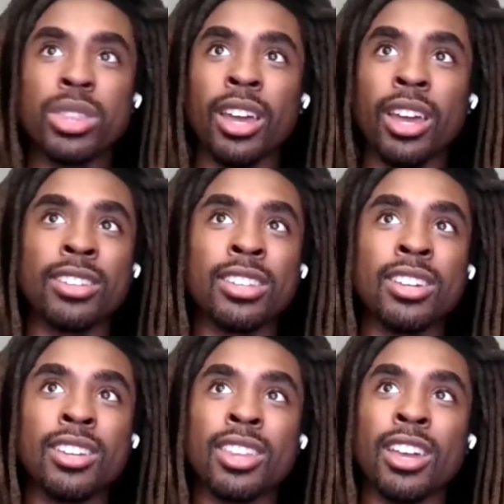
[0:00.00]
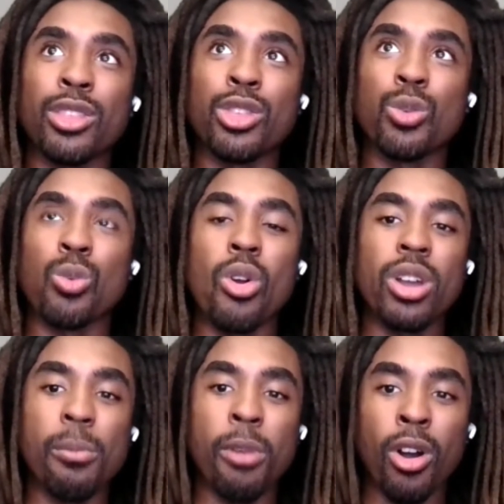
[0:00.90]
with the idea that throwing
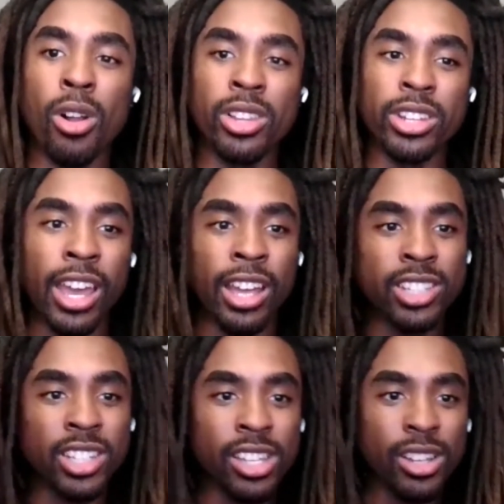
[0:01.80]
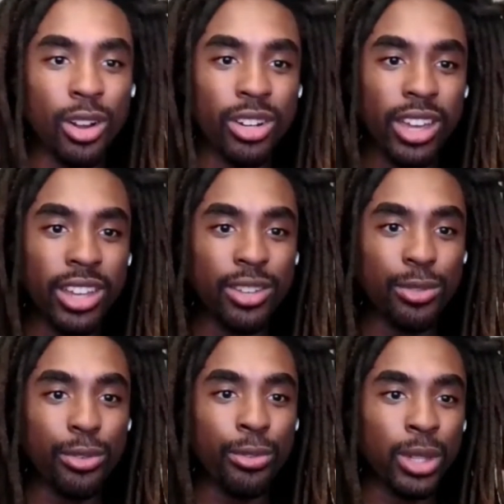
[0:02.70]
a ball and catching it on an end
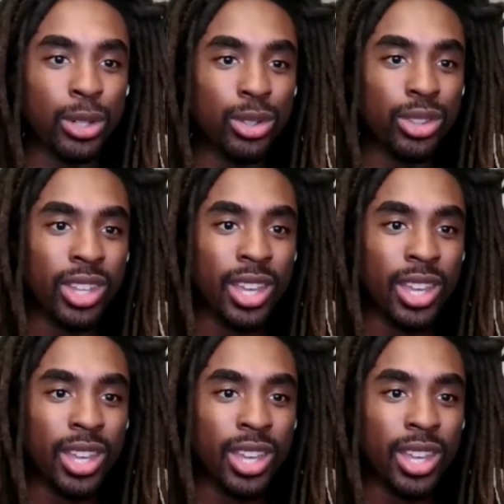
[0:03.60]
of a field